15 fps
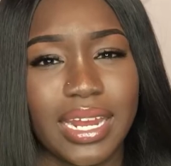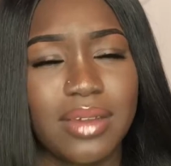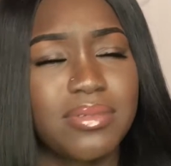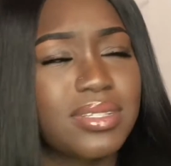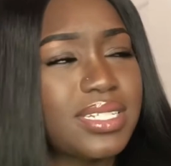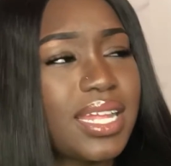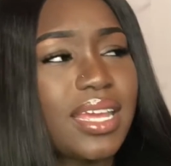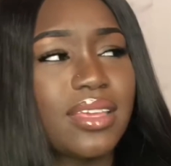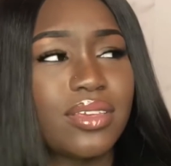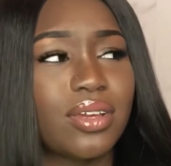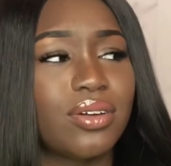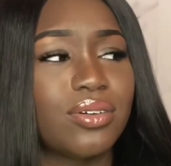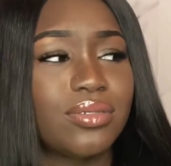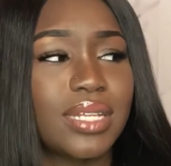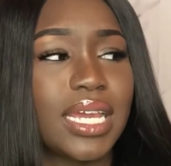And I was like,
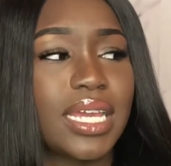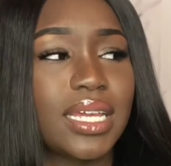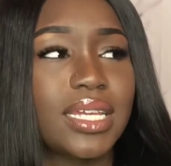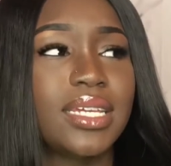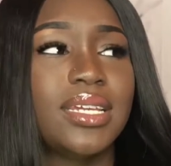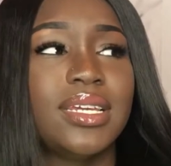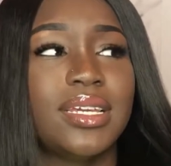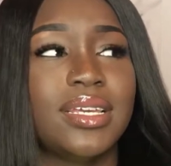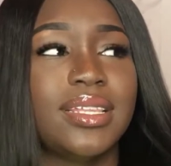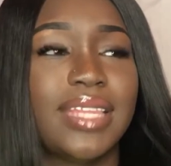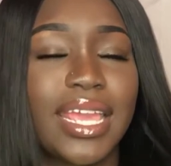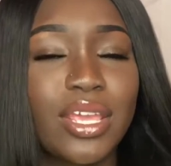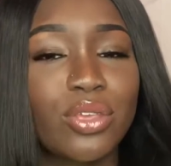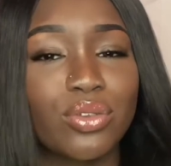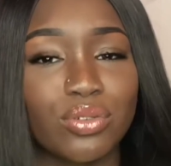yo, like,
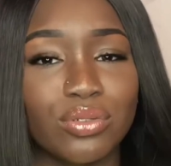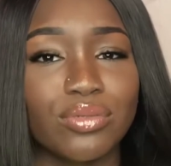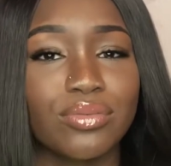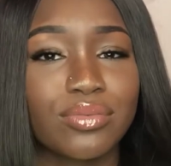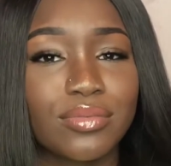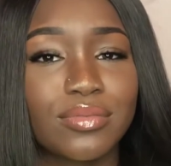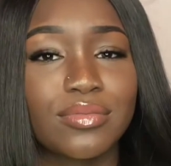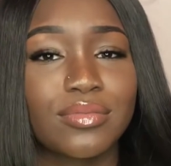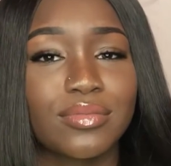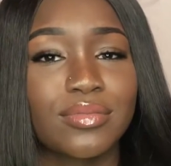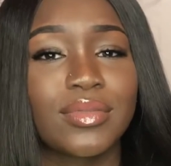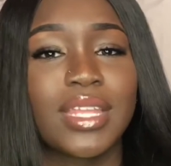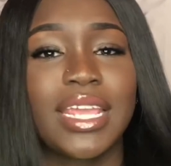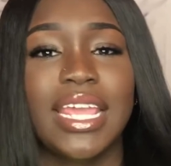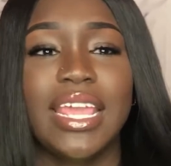thank you.
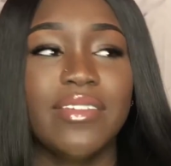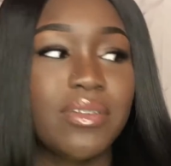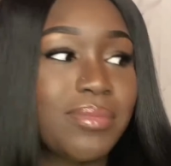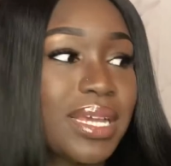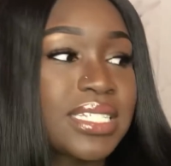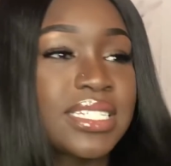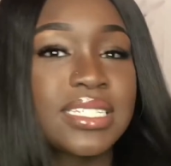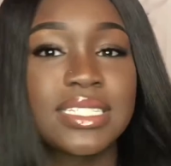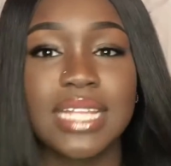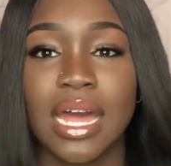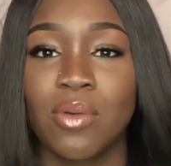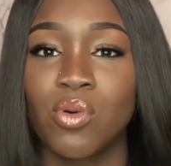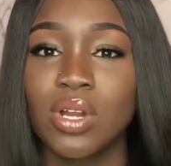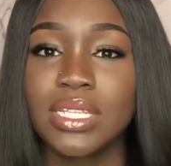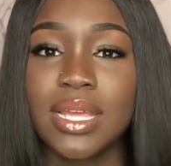Even my sister,
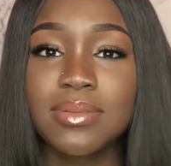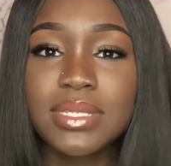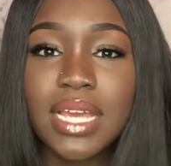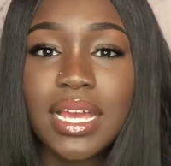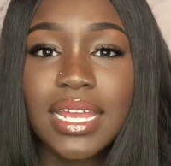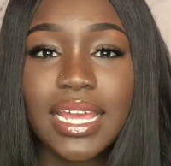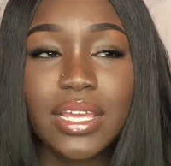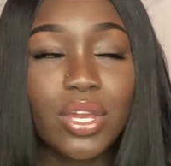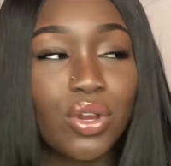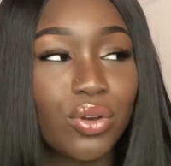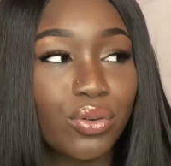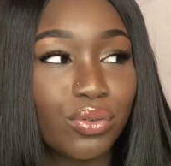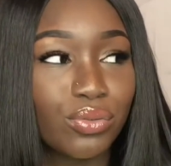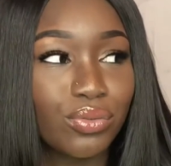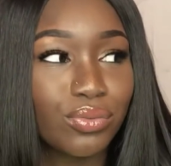I walked up to her like,
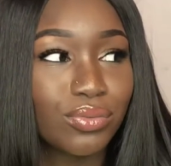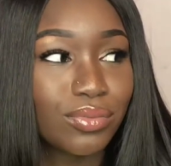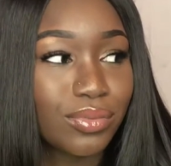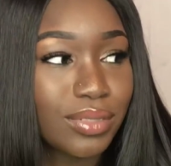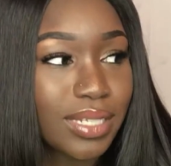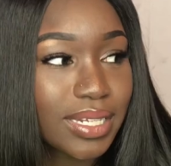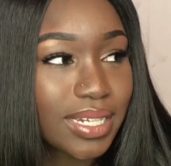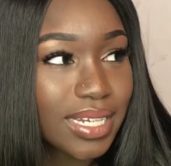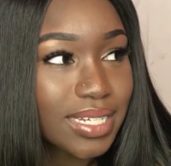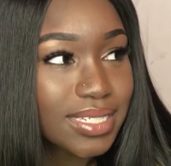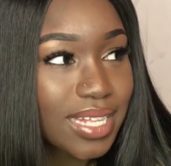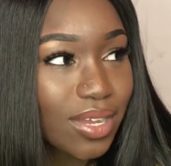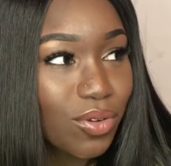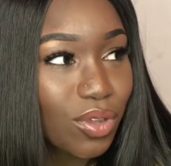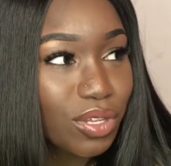yo, niggas
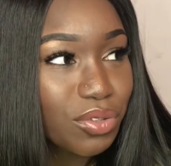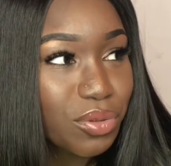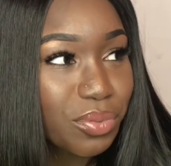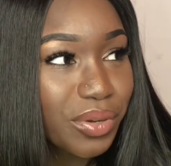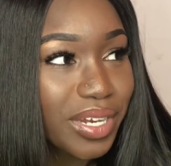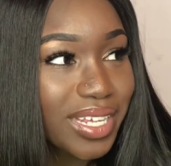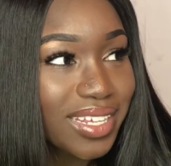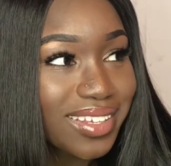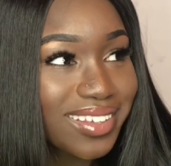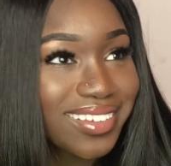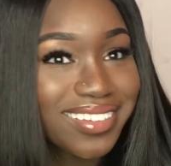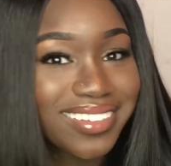not calling you pretty?